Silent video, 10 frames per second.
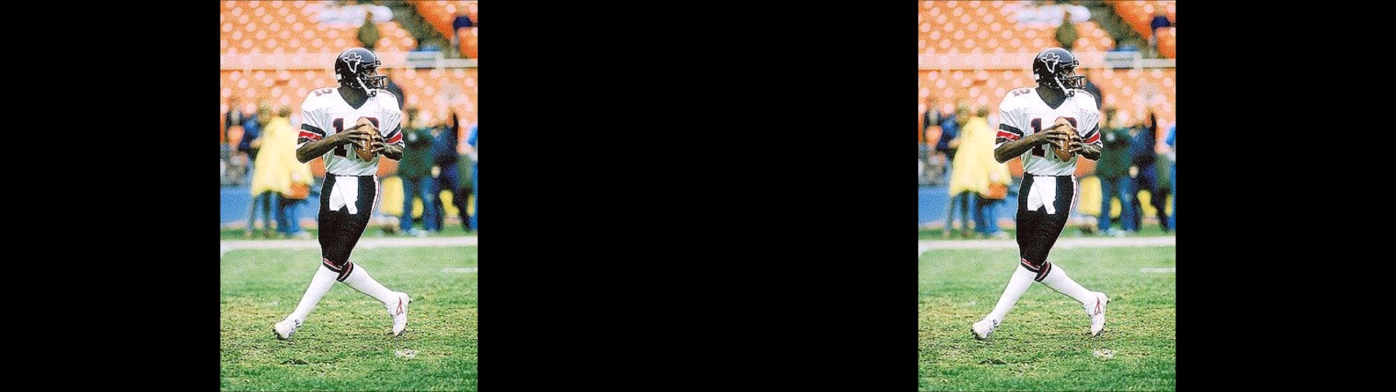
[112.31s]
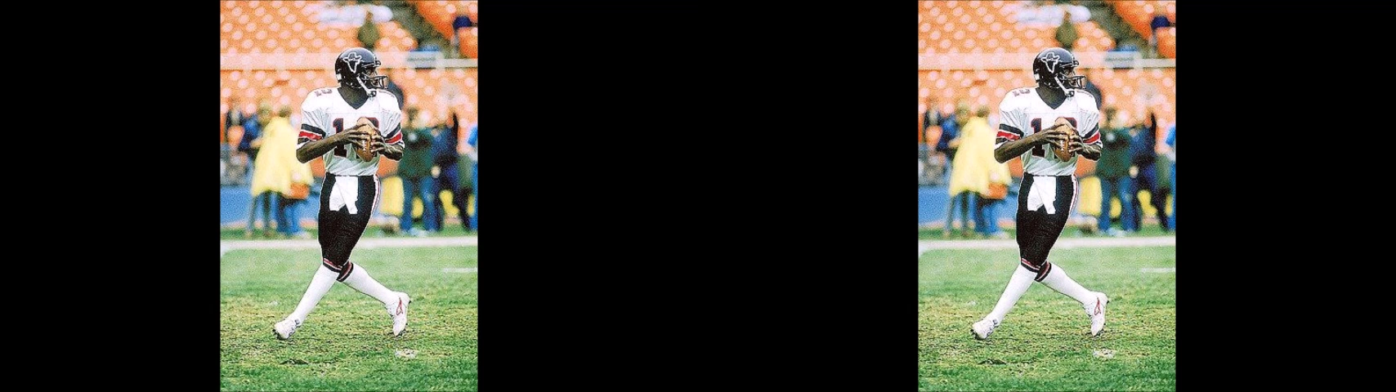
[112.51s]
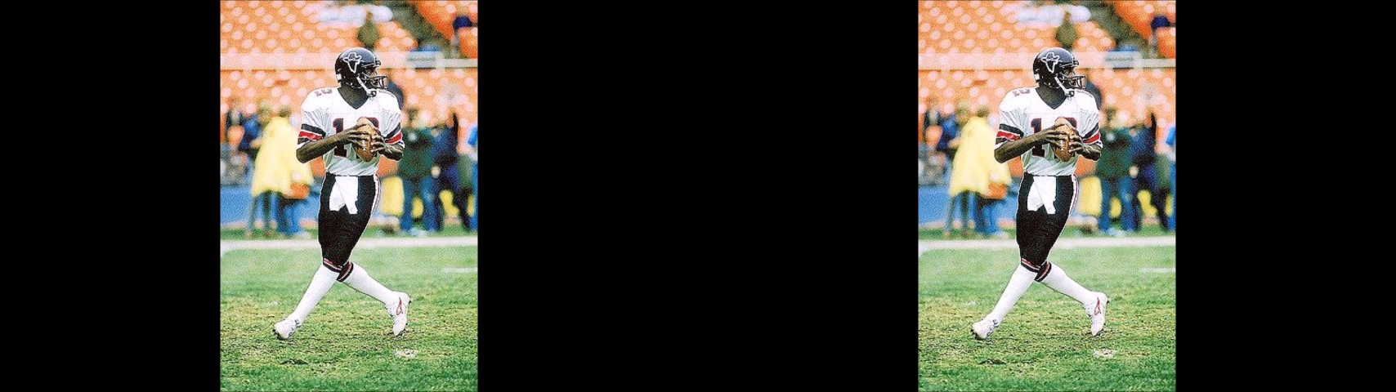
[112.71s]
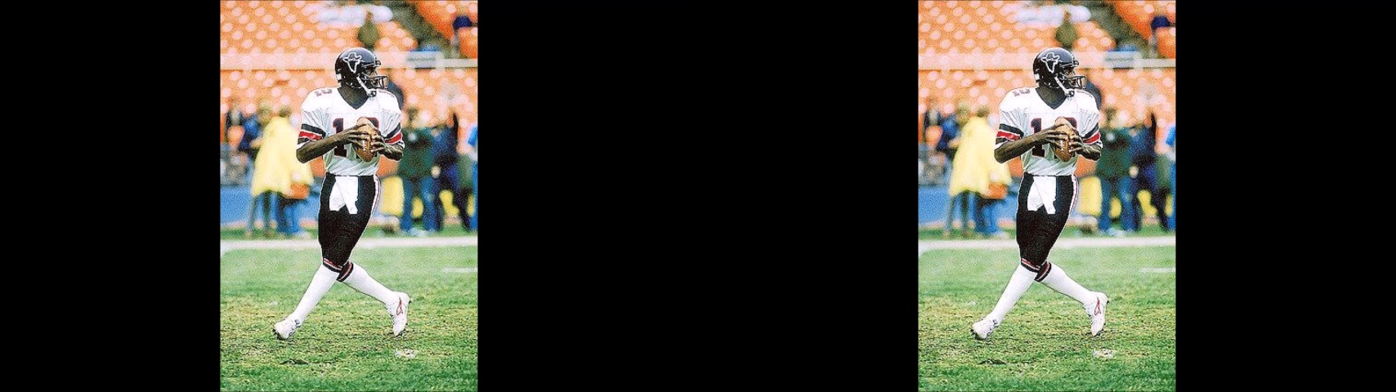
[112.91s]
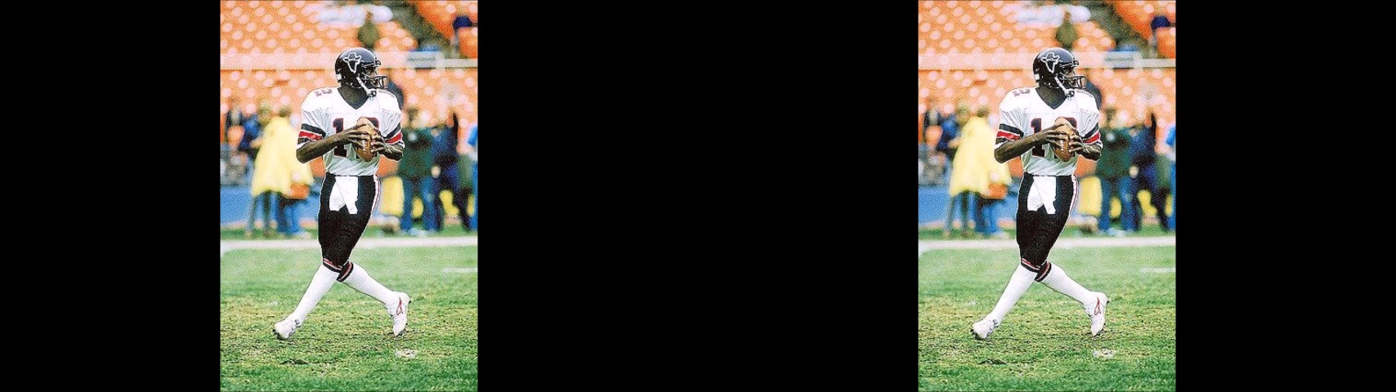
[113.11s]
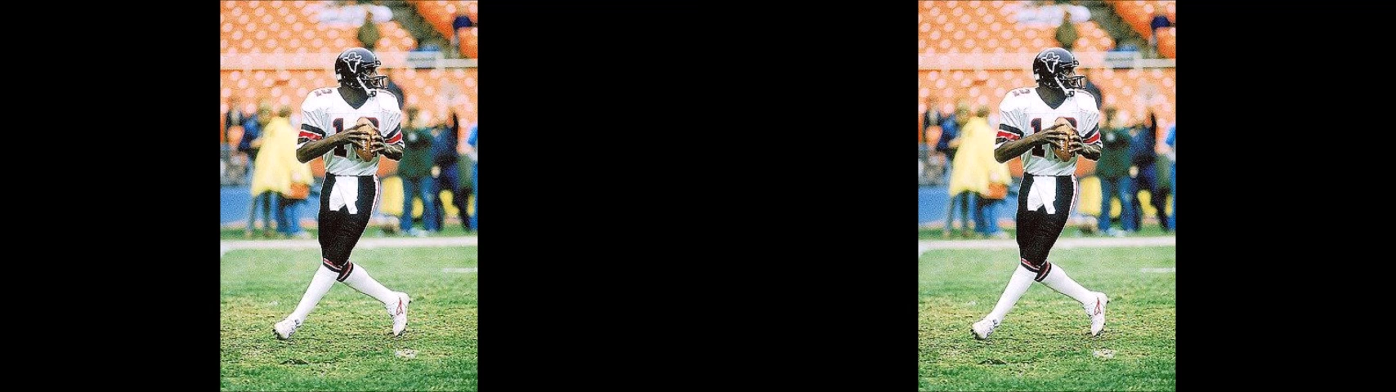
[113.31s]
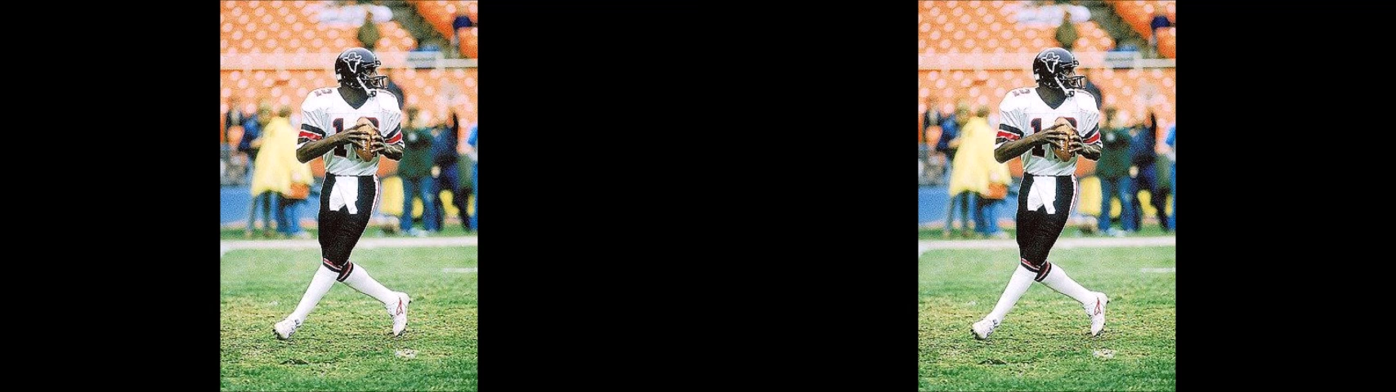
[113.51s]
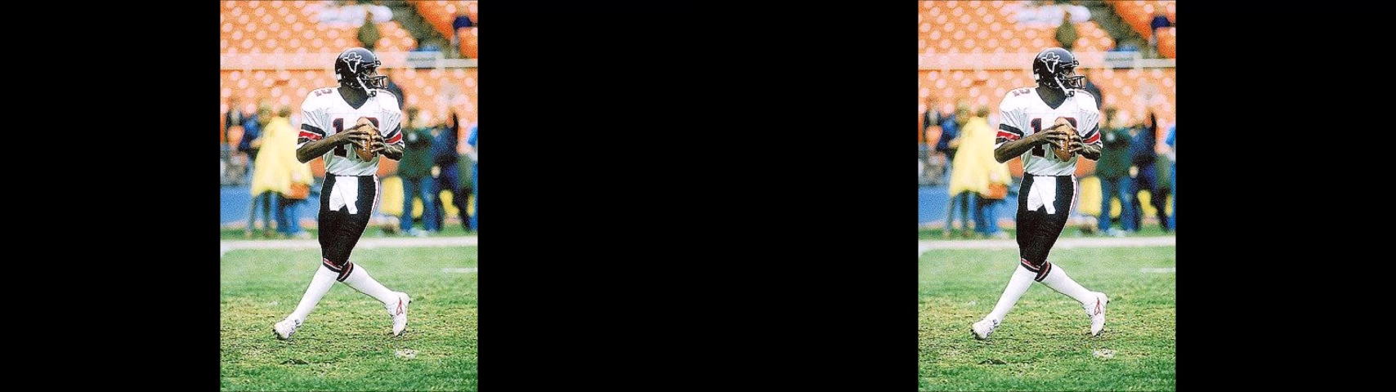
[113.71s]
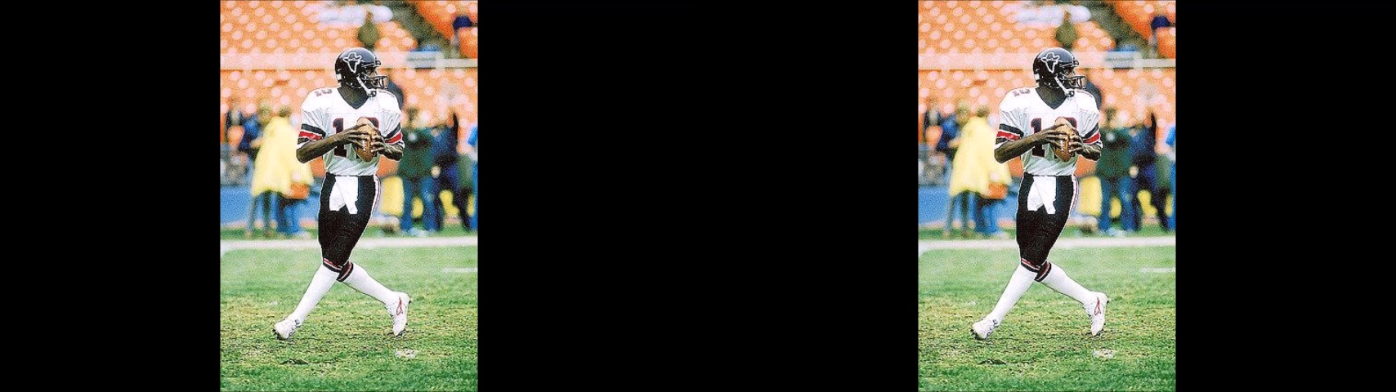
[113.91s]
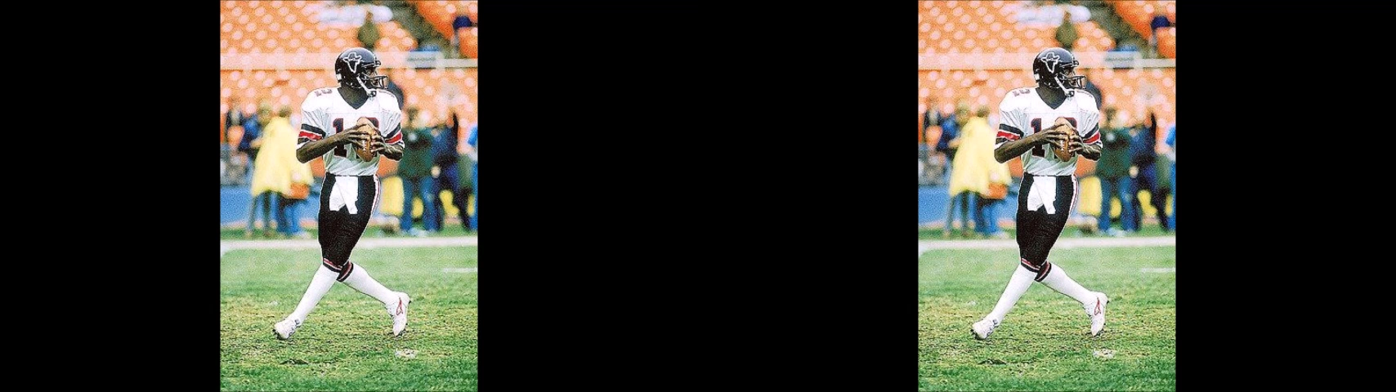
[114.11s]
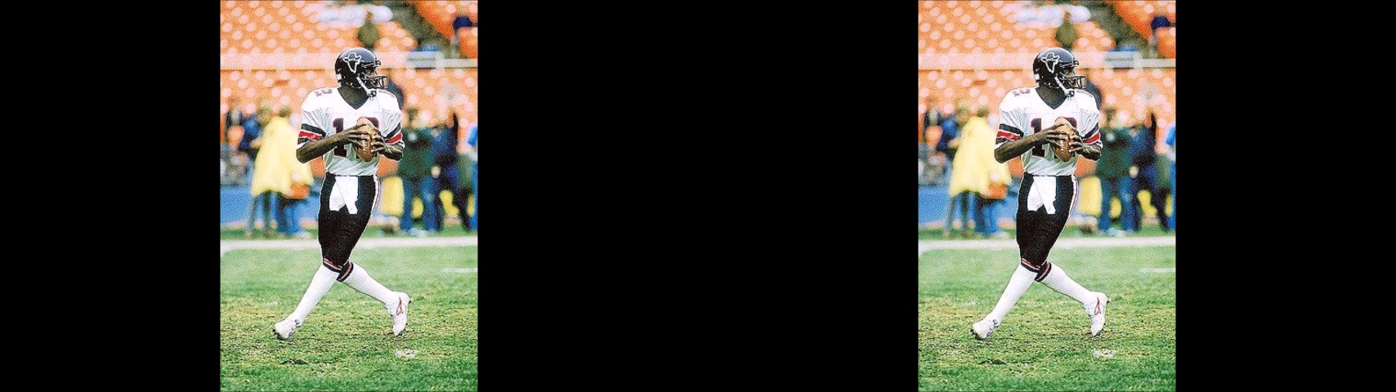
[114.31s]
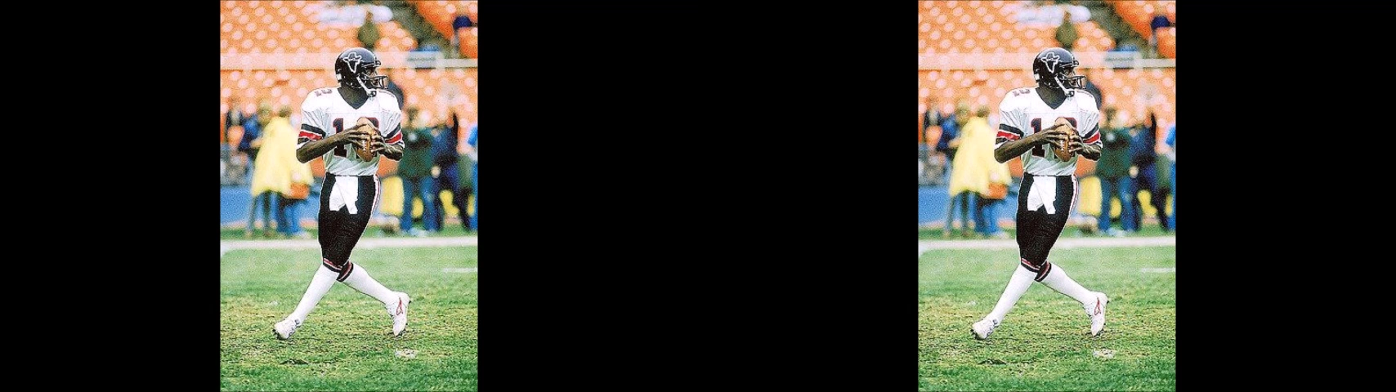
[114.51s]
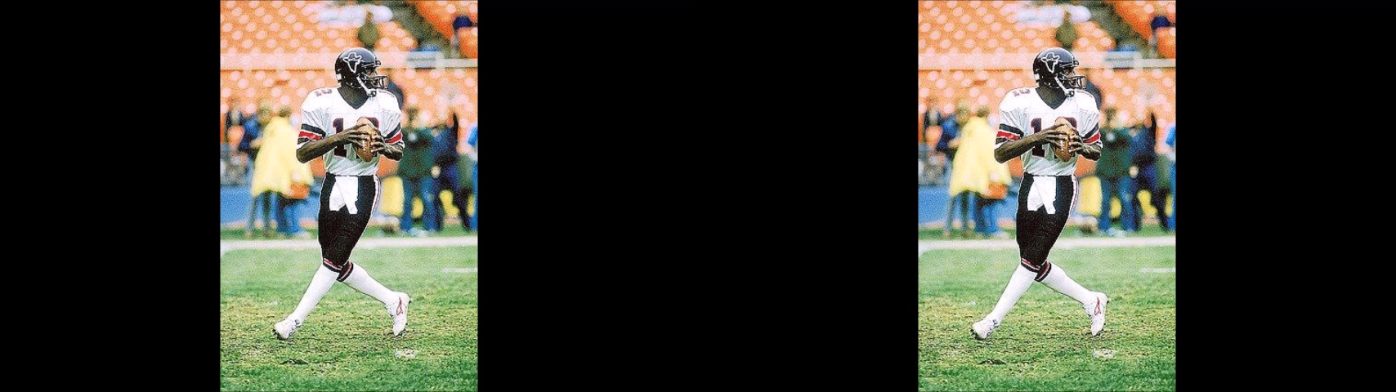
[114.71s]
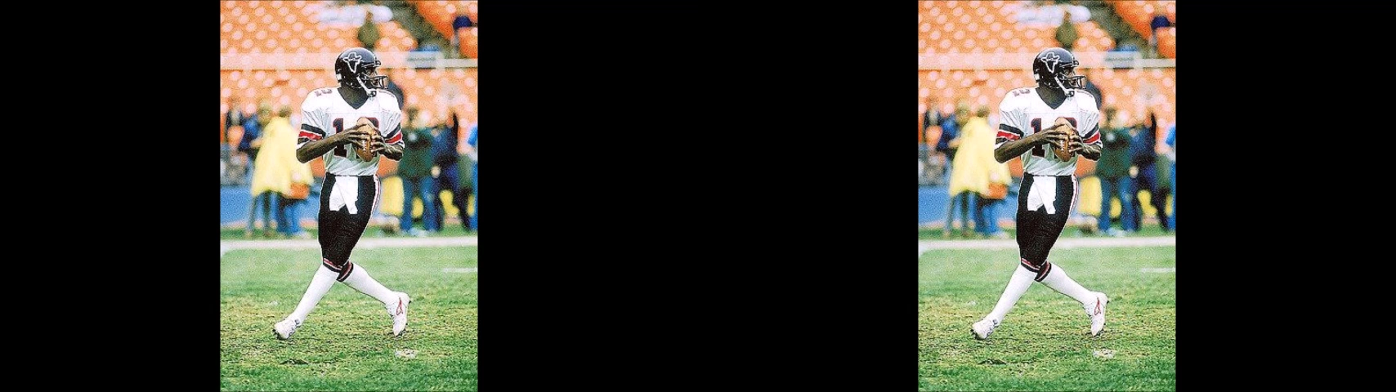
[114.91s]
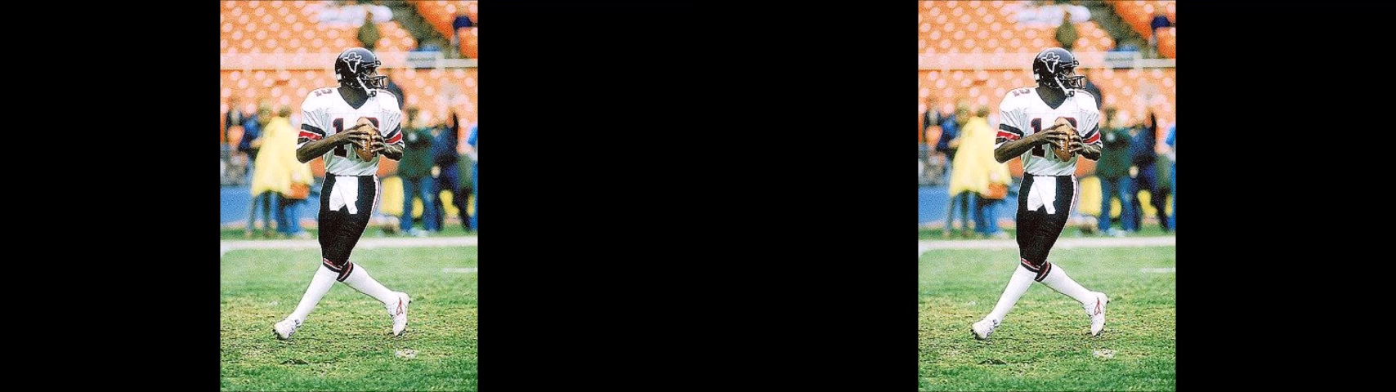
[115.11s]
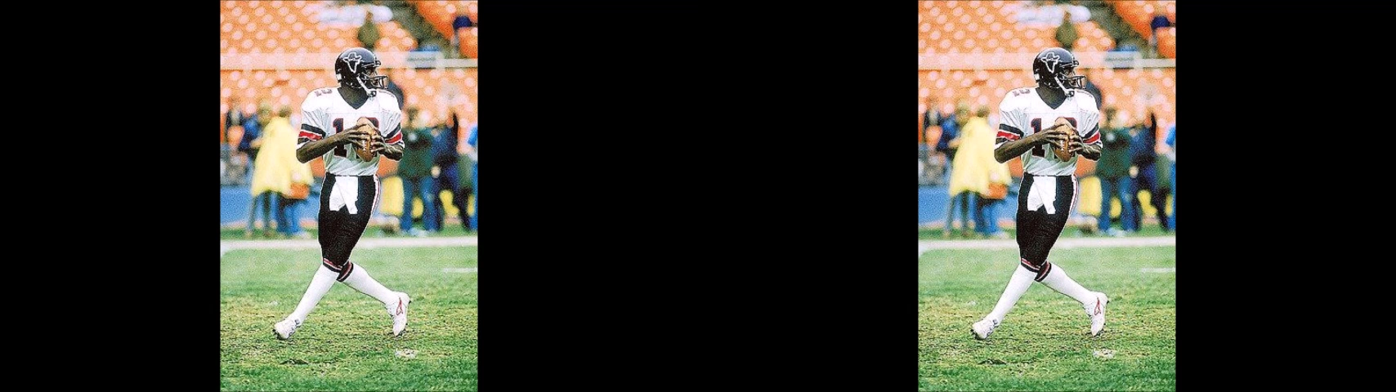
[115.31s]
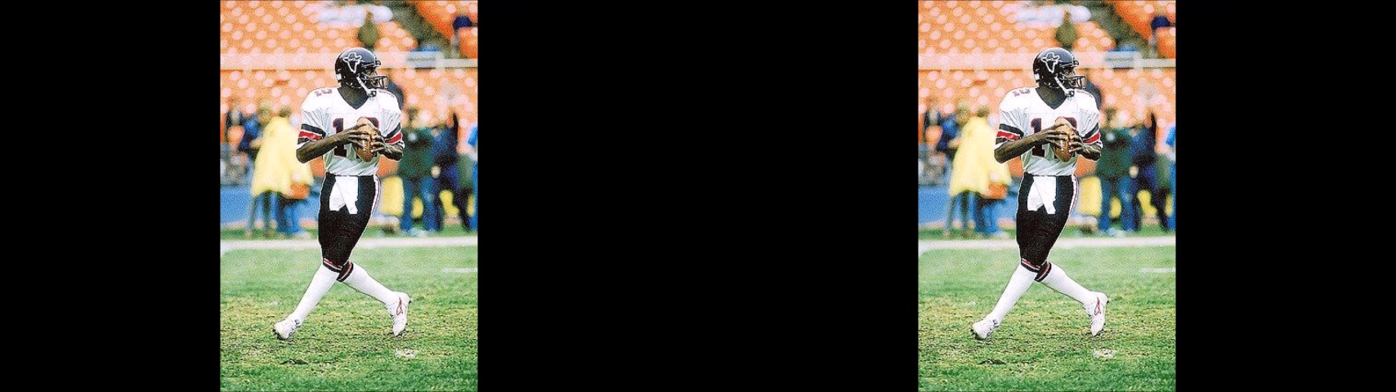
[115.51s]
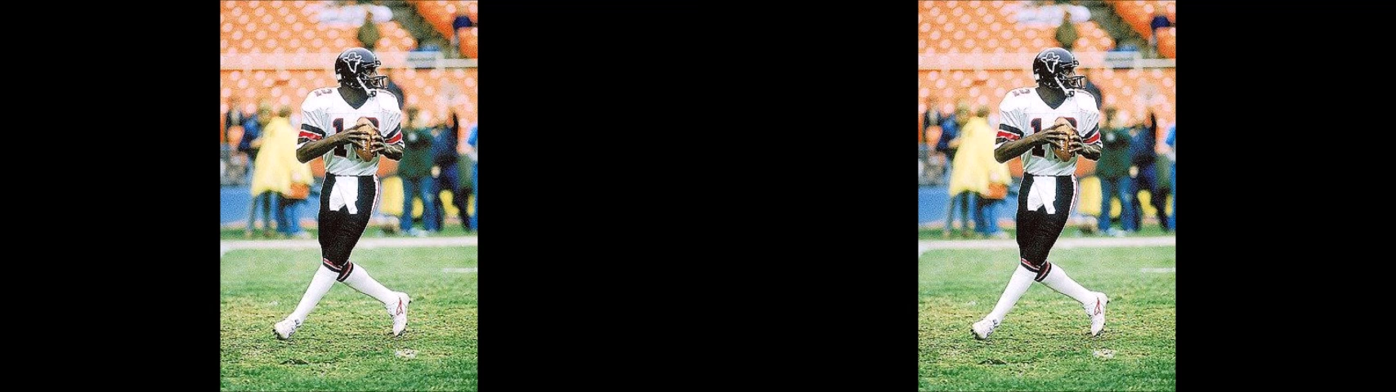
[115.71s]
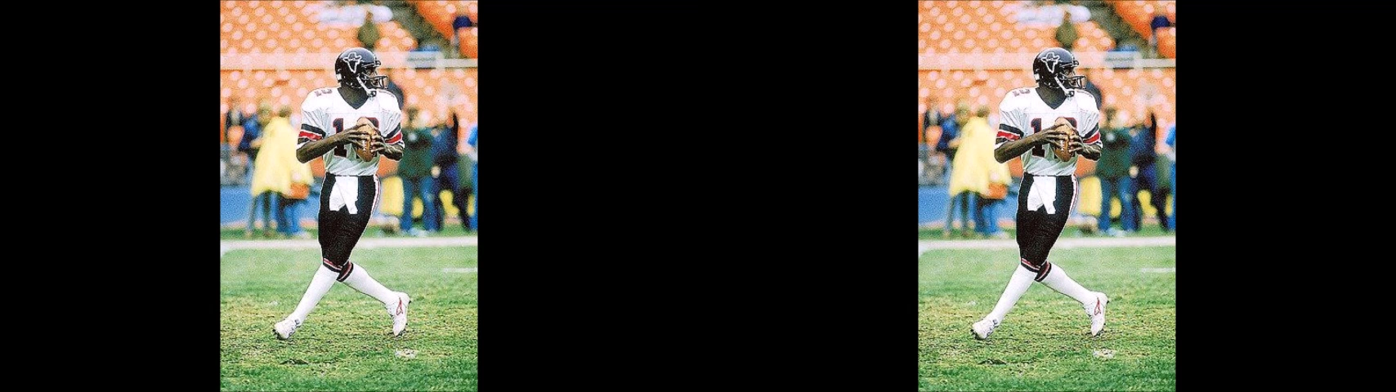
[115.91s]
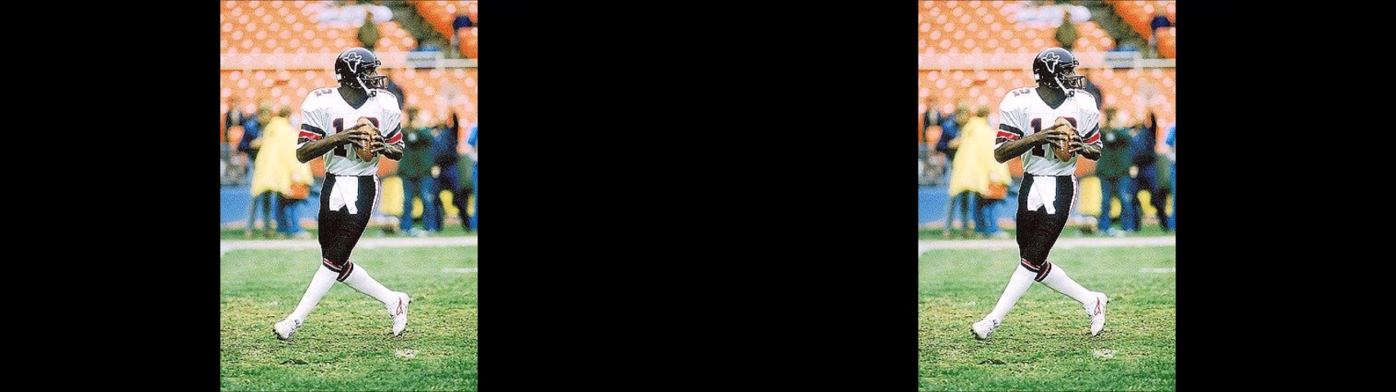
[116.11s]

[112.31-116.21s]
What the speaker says: [unreadable: no face in view]